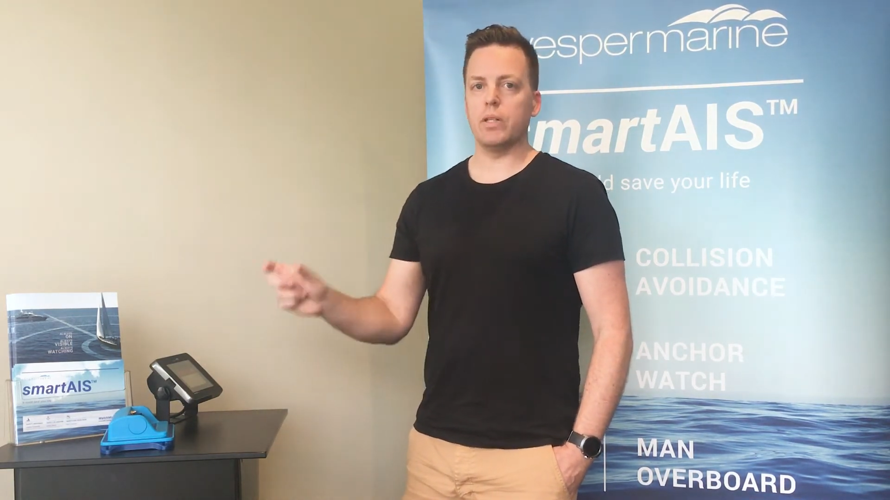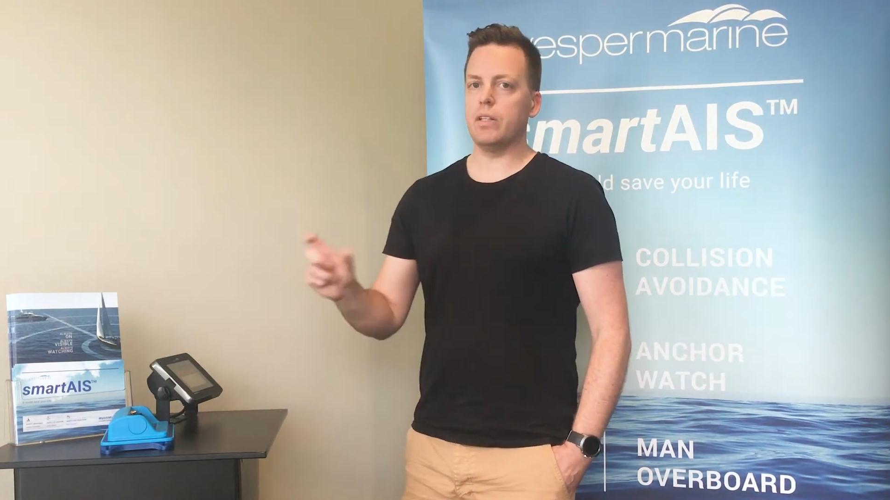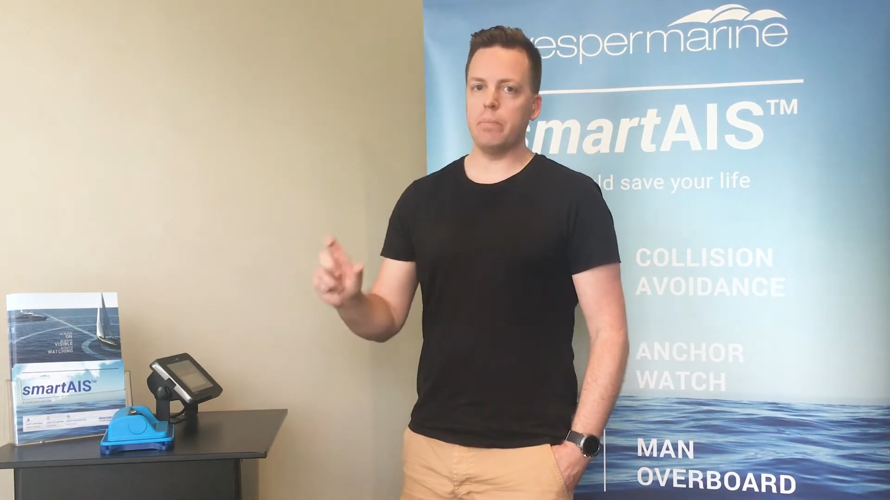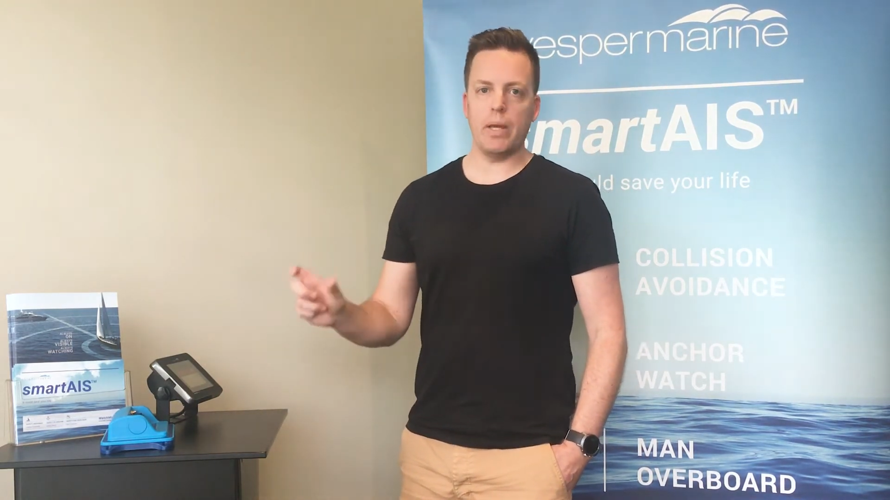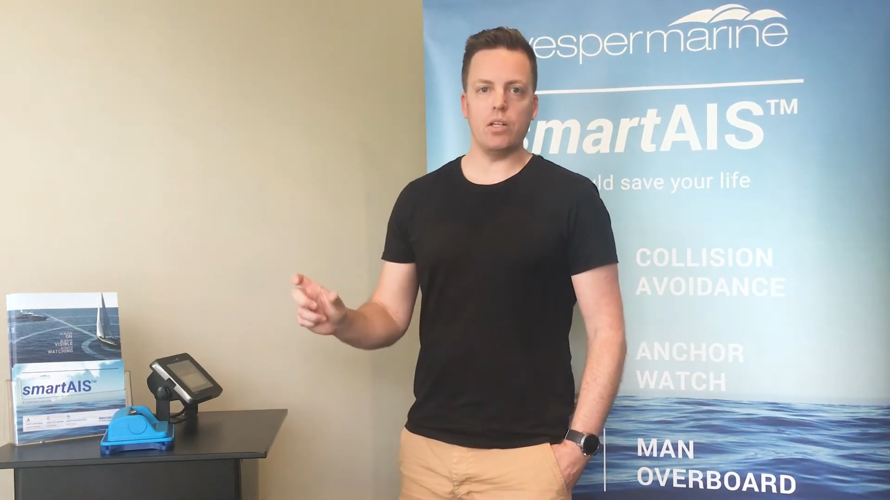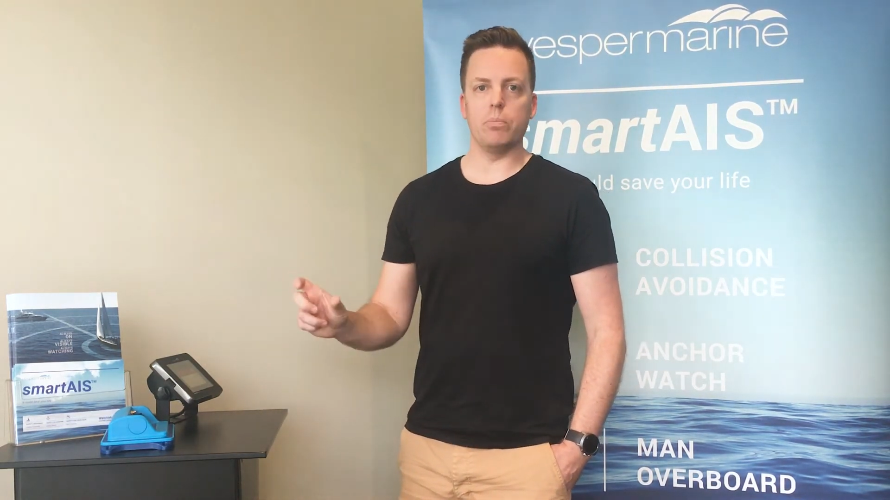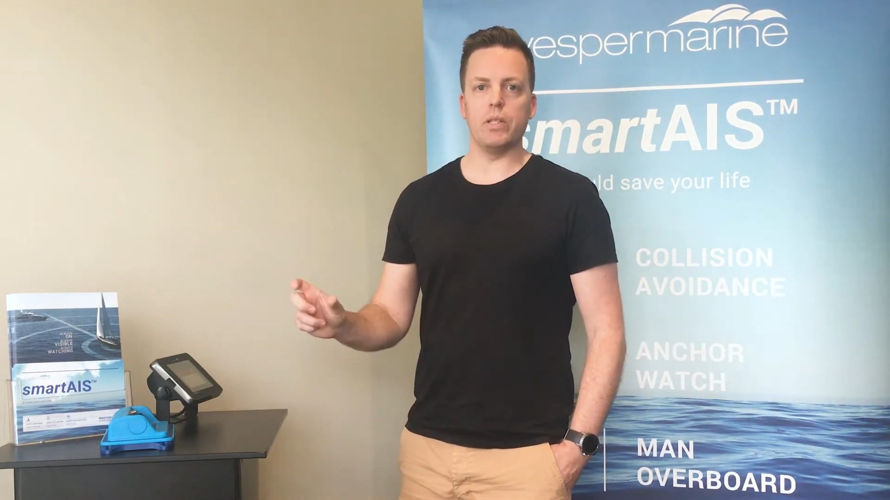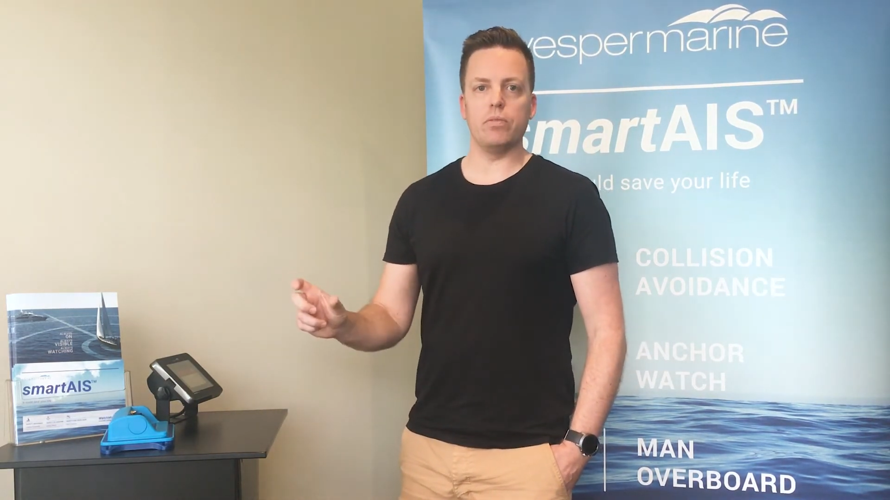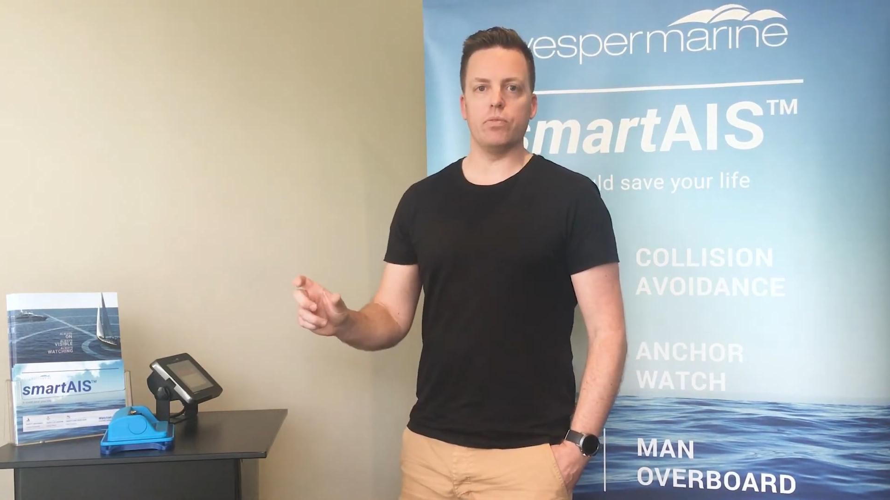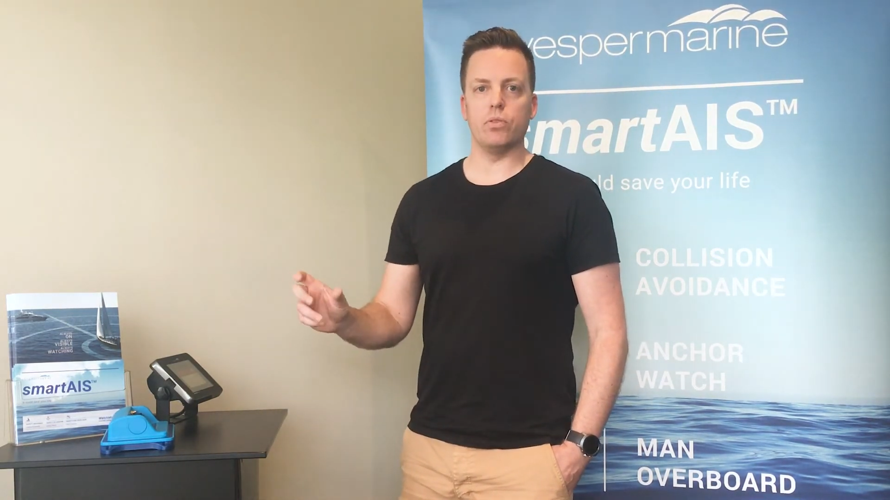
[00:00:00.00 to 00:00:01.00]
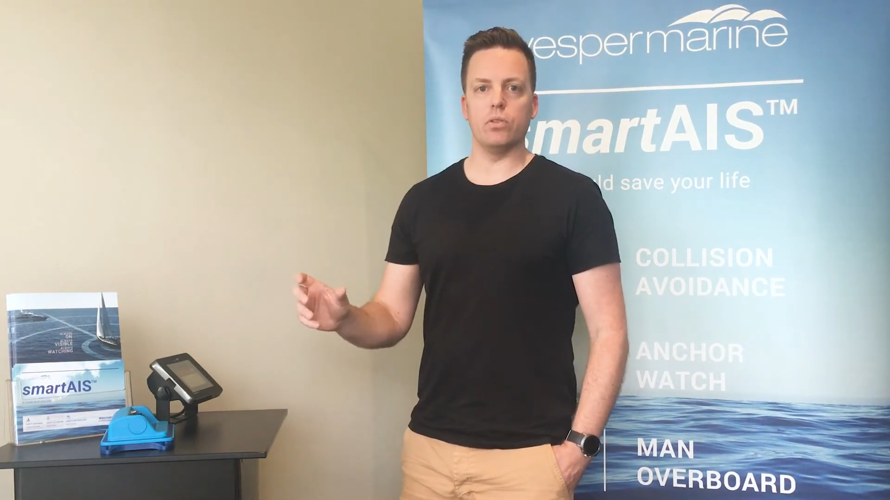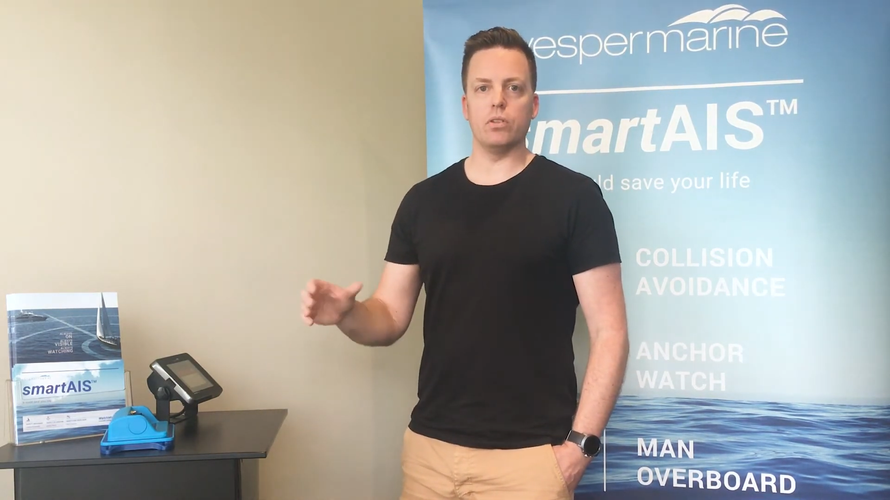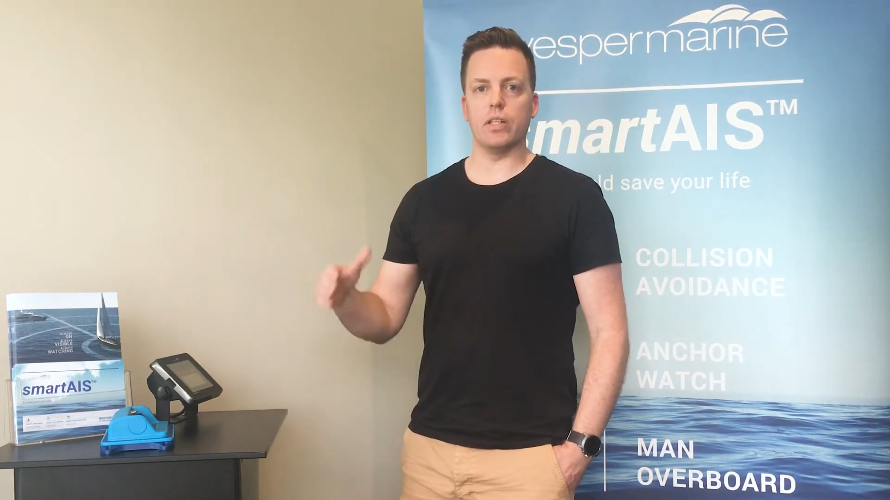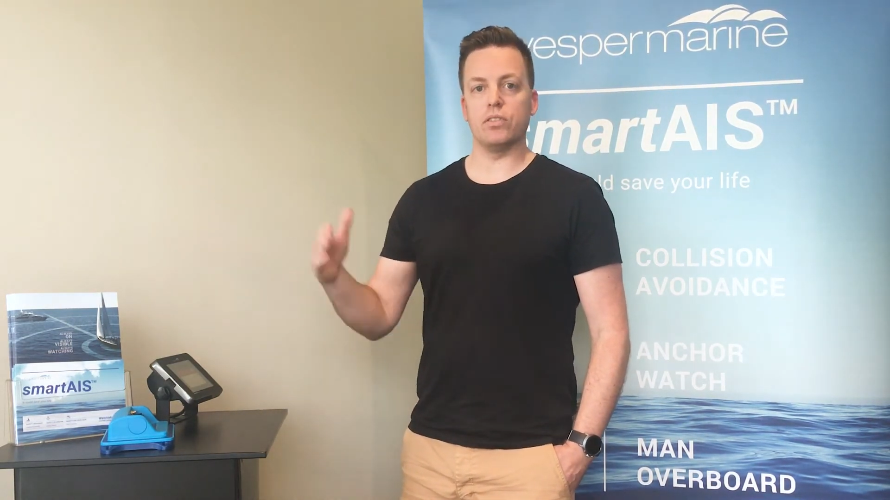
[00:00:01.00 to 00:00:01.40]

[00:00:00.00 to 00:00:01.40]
but it may not be for